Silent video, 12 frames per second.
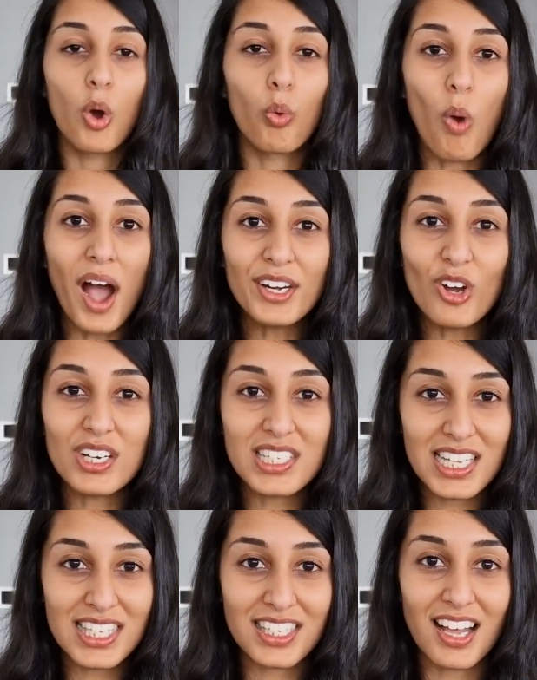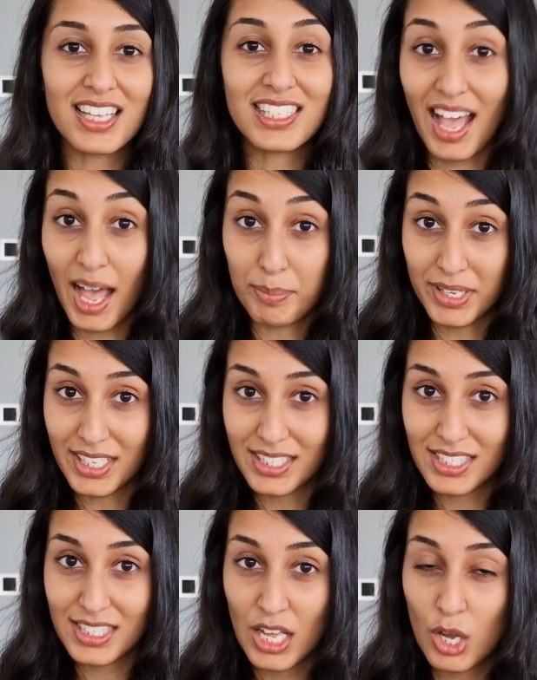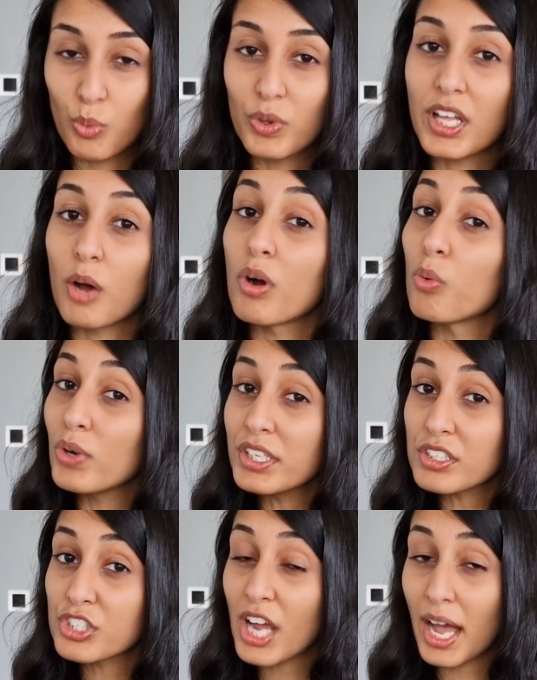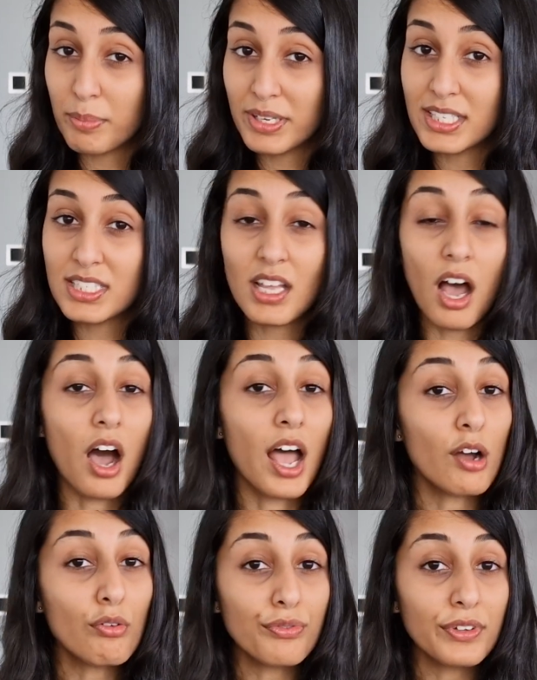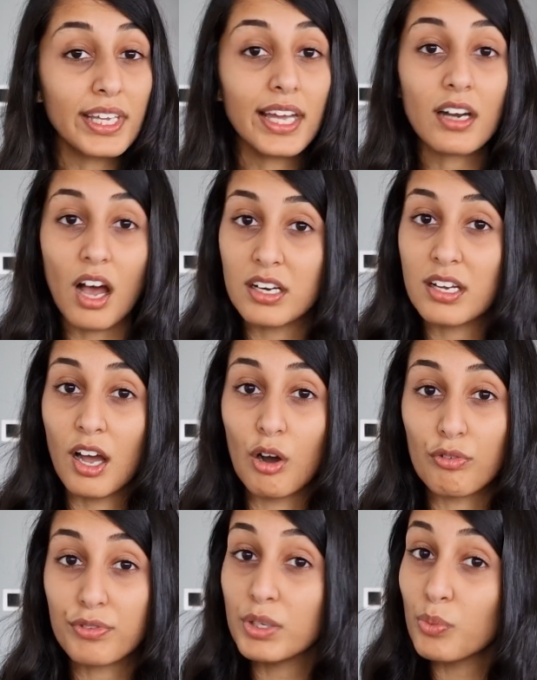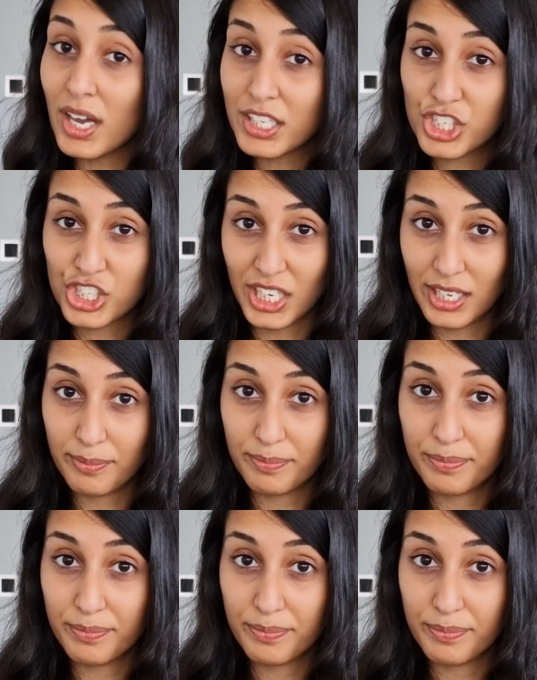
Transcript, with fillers: Why not discuss habits with our Which Habits Are Healthy and Unhealthy worksheet?